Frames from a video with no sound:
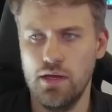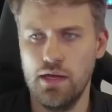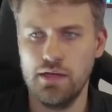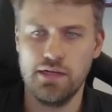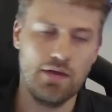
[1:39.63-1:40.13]

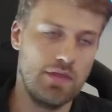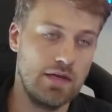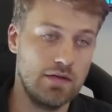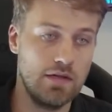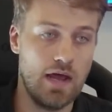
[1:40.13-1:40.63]
And yeah,
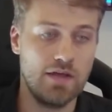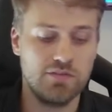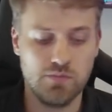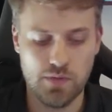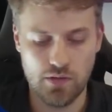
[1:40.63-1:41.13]
then it
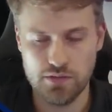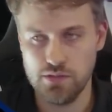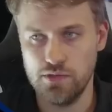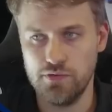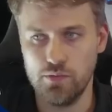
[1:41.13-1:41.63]
asks me
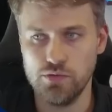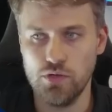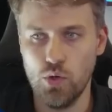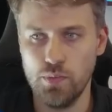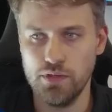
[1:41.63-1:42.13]
also if I want to
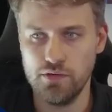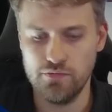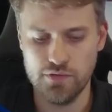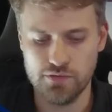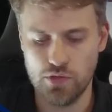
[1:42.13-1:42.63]
open it in
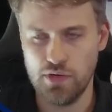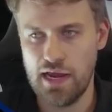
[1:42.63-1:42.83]
VS Code.